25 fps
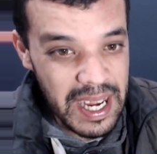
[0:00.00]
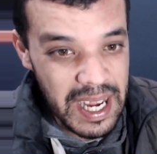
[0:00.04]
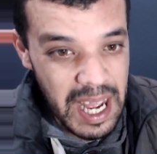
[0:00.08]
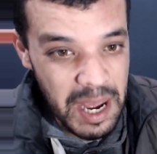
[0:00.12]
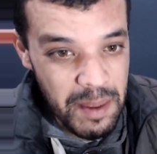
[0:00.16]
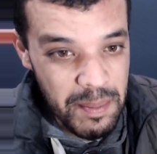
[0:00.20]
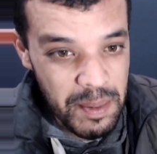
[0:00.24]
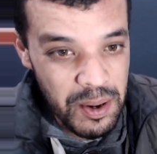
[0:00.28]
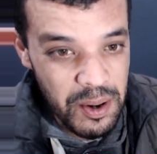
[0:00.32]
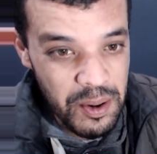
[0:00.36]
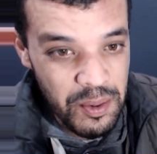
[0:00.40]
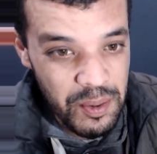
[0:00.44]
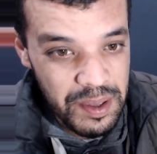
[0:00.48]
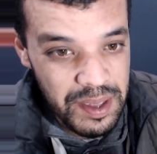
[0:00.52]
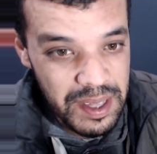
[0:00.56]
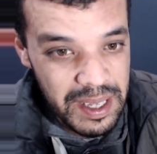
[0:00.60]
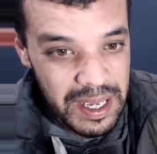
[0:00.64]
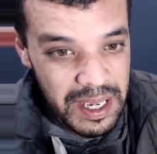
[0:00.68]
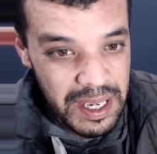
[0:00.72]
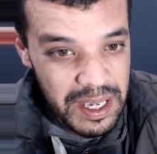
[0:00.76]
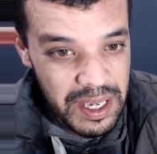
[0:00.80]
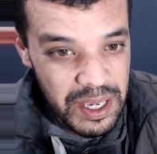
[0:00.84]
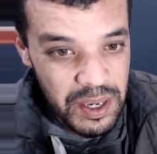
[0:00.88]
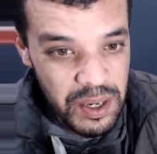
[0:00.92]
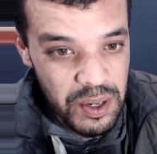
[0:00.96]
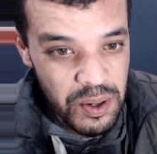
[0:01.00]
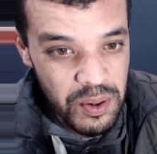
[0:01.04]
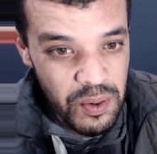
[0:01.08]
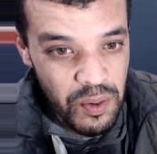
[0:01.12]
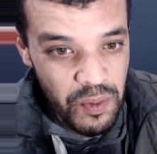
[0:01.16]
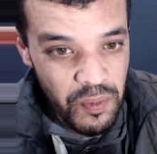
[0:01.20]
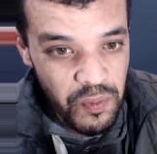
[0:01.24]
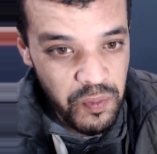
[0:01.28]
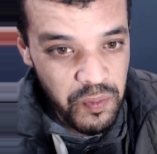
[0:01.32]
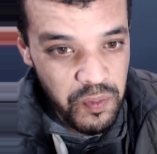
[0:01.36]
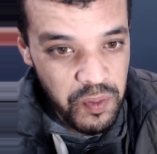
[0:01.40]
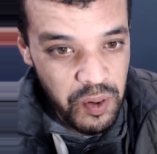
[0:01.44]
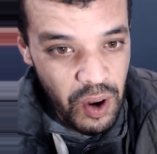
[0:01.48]
Coming with
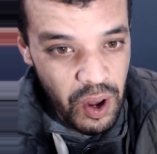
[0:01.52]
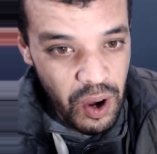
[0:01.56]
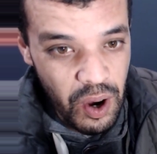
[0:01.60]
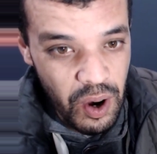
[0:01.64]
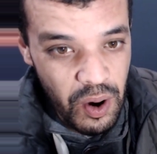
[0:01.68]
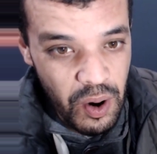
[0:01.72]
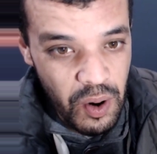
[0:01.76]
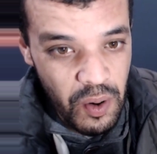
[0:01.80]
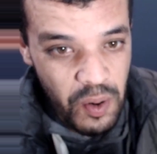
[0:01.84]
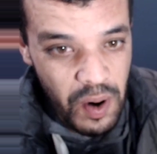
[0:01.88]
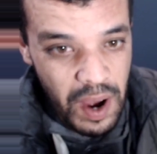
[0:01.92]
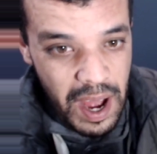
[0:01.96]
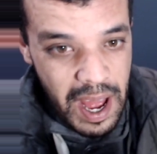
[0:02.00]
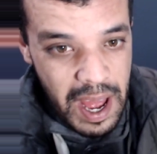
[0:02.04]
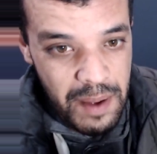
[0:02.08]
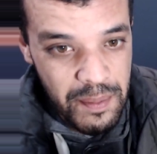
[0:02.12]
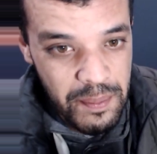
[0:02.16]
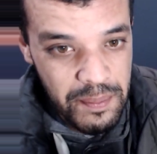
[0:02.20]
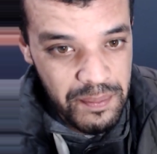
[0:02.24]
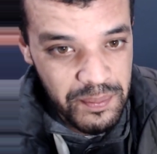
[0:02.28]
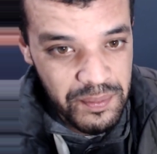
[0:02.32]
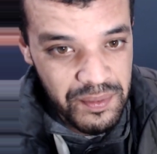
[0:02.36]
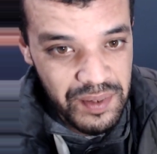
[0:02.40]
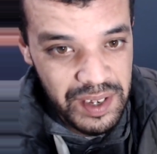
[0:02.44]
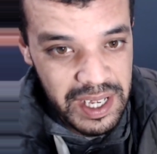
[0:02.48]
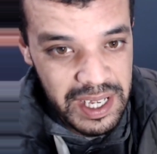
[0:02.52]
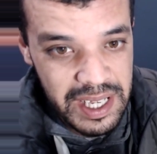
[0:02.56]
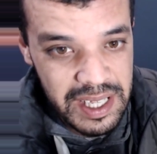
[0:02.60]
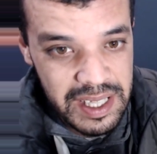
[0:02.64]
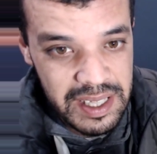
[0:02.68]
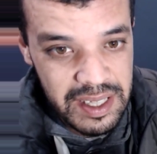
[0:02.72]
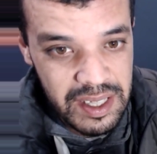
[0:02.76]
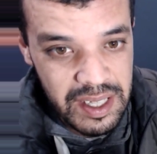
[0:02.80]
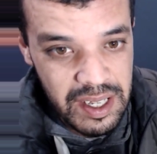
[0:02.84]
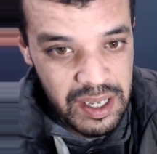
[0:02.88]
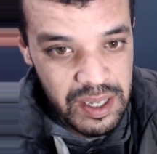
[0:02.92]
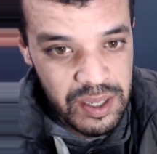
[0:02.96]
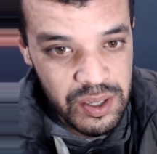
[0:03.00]
IU Flow
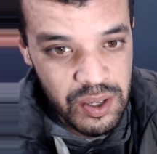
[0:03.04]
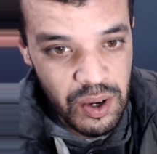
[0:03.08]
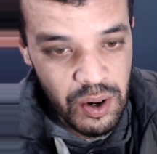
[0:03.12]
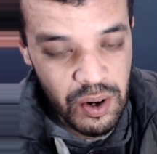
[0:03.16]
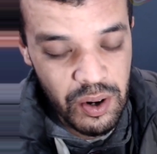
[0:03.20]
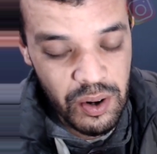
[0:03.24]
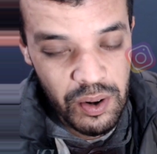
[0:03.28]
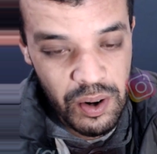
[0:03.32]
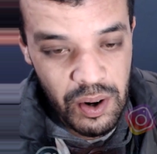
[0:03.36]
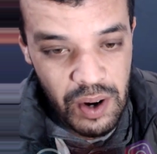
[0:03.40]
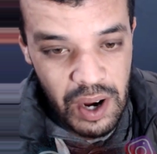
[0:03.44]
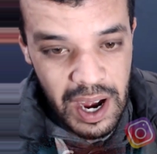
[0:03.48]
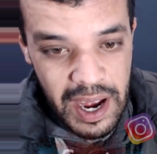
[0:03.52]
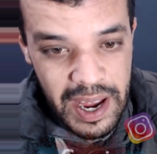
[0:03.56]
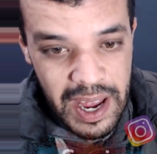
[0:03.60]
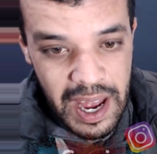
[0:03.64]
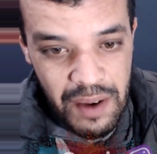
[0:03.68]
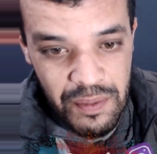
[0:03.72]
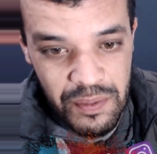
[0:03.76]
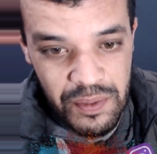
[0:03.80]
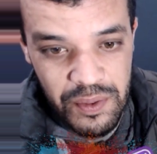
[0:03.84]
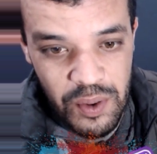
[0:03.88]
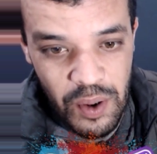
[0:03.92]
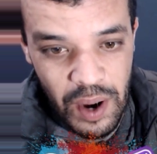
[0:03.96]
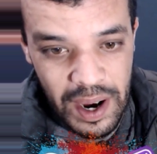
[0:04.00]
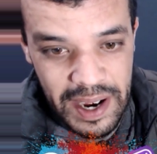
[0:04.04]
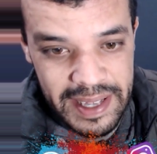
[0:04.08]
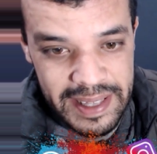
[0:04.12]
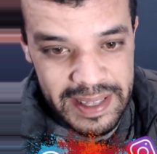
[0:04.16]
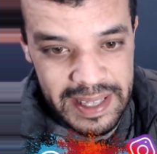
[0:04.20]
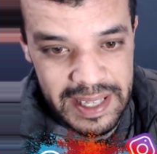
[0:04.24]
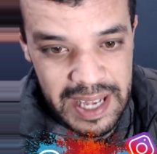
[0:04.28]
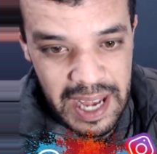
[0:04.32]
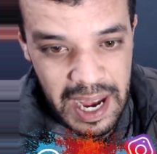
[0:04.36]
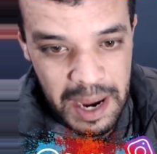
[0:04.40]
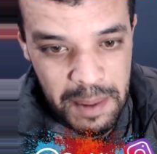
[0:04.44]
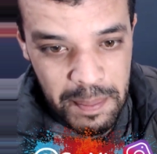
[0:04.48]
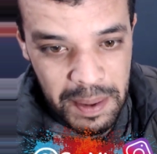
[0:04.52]
MV teaser. I have no
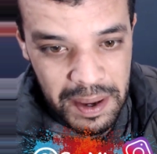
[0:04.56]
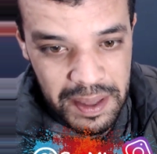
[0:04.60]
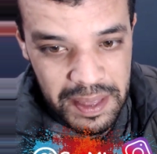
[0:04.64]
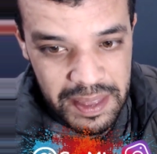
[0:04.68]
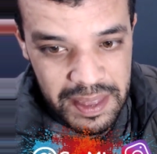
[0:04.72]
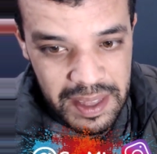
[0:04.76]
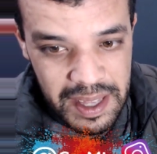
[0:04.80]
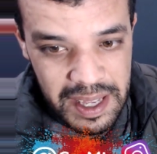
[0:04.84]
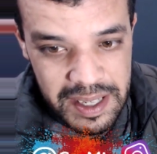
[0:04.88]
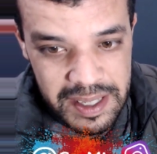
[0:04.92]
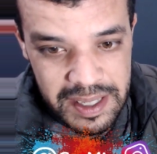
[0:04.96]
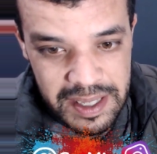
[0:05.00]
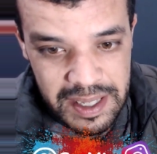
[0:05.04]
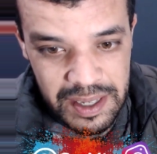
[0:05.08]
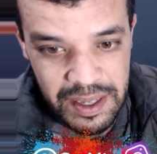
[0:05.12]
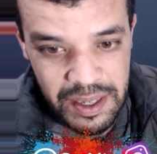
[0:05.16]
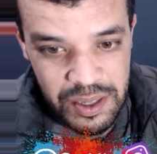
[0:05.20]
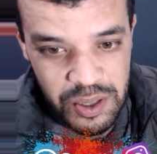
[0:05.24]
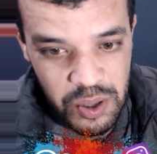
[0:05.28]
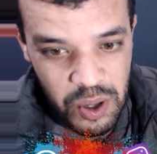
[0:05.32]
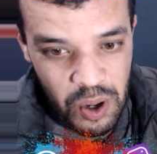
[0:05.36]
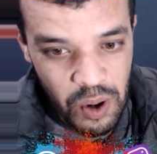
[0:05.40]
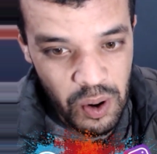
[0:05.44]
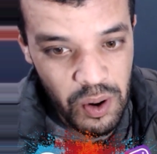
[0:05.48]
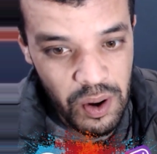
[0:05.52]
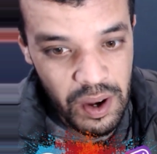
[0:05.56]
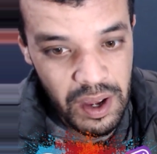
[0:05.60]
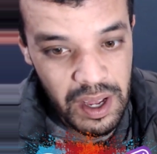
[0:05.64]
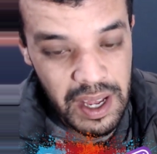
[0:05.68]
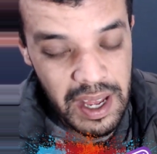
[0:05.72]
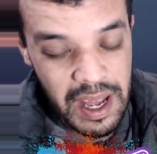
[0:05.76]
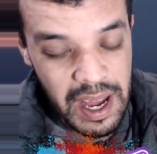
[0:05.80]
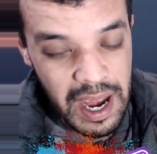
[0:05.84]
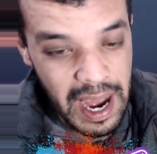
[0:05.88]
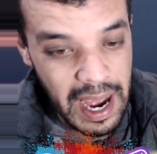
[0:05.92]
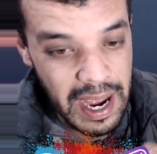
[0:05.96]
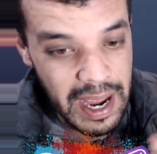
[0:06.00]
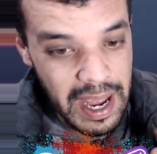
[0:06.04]
idea about this, so
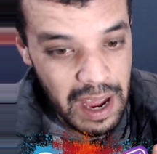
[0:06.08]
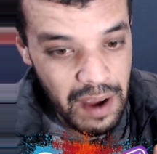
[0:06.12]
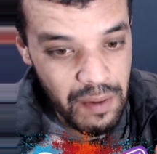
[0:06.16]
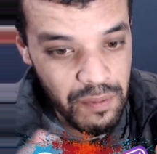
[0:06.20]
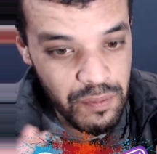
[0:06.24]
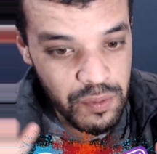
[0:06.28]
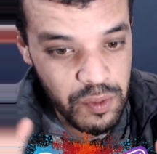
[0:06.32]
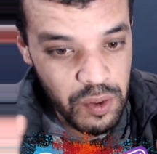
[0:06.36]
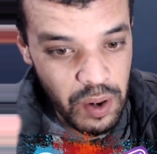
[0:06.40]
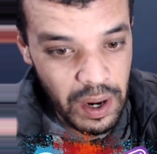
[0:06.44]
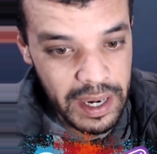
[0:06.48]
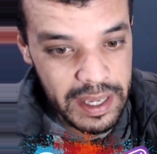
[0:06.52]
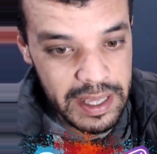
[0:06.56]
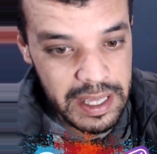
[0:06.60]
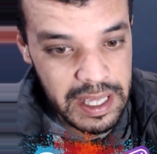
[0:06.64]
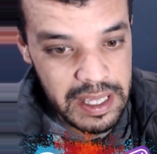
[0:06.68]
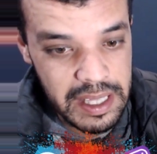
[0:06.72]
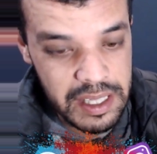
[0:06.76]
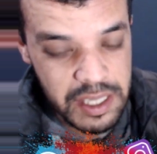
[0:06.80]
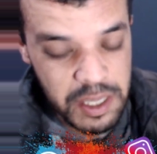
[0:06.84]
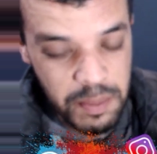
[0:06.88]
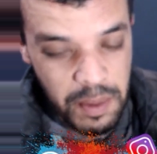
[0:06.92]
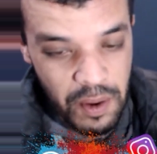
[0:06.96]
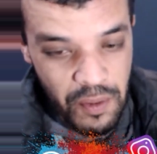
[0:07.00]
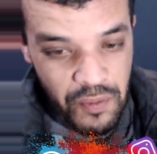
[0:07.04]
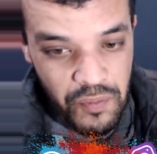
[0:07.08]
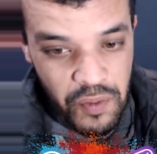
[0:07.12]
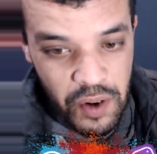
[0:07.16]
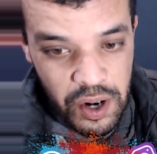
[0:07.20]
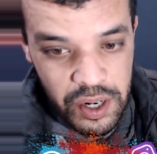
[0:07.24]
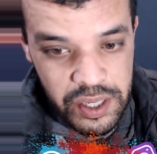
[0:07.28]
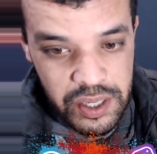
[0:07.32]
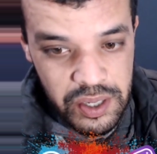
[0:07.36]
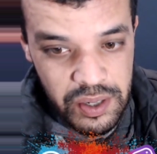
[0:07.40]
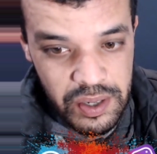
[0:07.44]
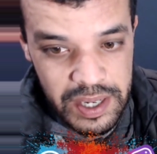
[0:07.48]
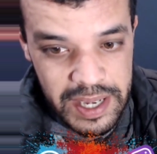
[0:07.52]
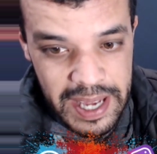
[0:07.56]
I have no idea. This is my
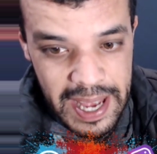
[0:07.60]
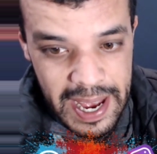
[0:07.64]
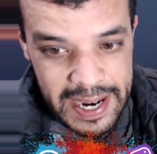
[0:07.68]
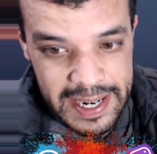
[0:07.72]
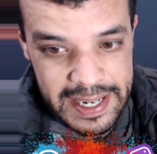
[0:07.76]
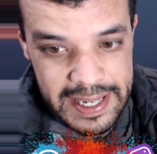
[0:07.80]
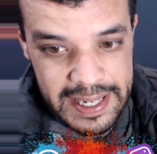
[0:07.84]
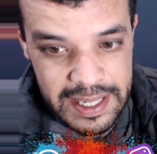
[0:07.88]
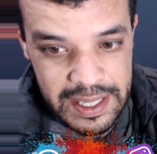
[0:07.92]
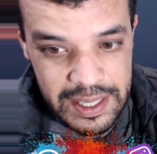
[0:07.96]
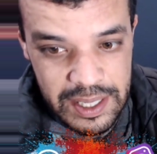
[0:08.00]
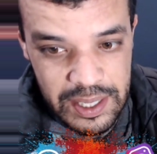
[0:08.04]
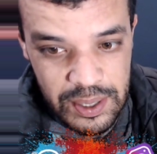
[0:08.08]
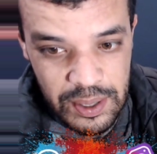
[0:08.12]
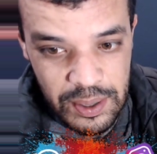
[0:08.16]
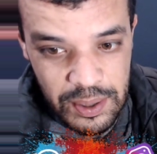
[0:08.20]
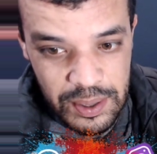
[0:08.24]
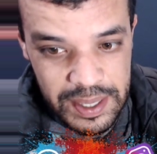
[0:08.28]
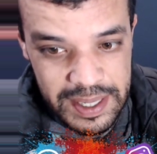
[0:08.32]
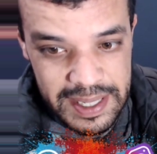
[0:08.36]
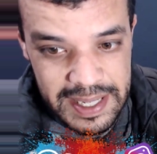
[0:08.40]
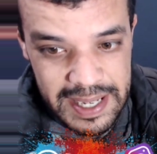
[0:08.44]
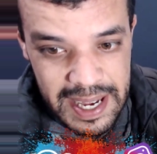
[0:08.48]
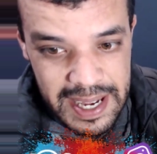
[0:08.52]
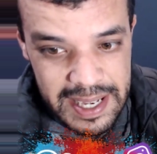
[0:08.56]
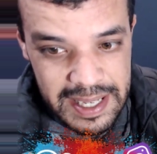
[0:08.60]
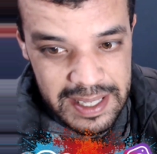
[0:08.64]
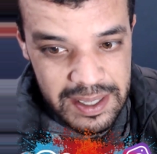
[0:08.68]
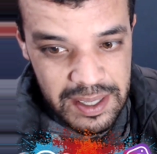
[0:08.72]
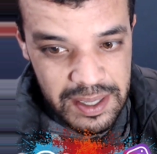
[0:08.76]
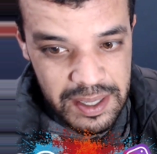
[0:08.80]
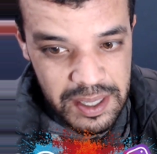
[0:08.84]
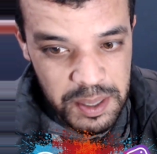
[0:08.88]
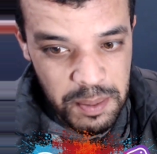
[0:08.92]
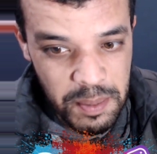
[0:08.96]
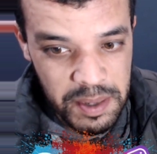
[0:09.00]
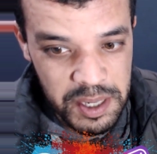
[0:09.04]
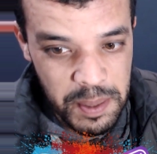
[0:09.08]
first reaction, so yes,
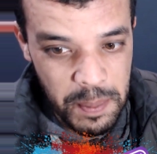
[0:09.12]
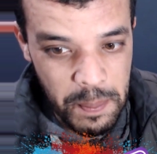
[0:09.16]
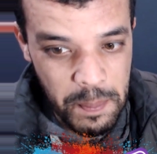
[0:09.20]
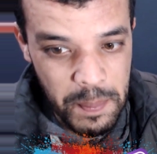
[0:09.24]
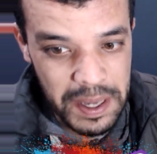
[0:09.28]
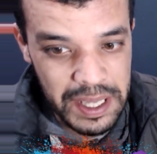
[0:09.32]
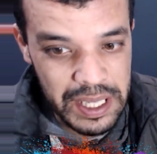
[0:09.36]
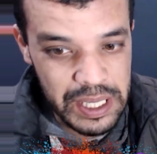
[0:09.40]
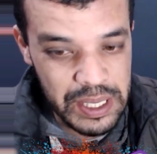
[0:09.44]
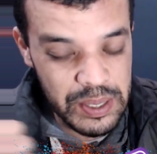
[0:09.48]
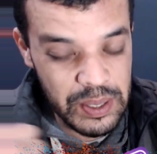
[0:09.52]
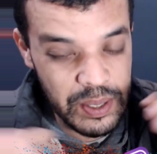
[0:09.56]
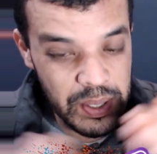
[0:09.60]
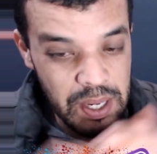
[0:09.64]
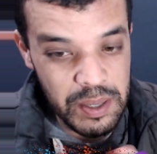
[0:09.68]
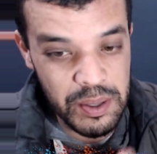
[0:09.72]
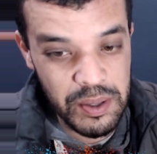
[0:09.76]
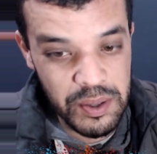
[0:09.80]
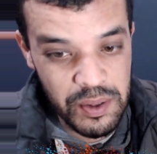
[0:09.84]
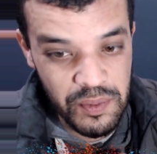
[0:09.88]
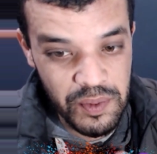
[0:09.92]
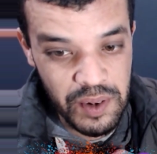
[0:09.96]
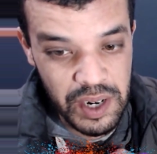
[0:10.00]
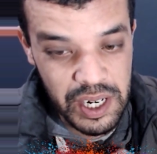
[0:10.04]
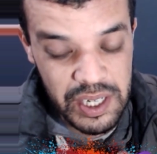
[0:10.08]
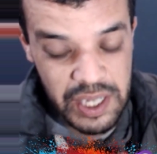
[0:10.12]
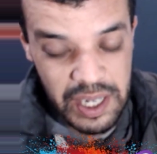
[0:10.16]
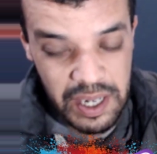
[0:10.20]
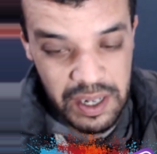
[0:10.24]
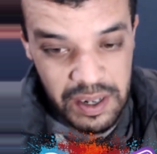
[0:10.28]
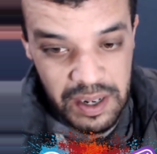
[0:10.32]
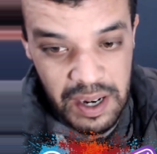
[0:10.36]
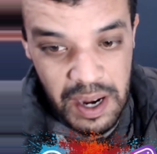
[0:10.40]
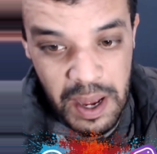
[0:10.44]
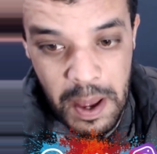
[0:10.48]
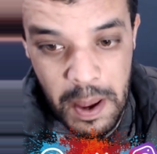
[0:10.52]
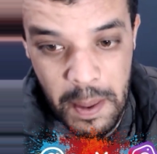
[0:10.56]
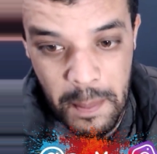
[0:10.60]
smash much button subscribe, notification.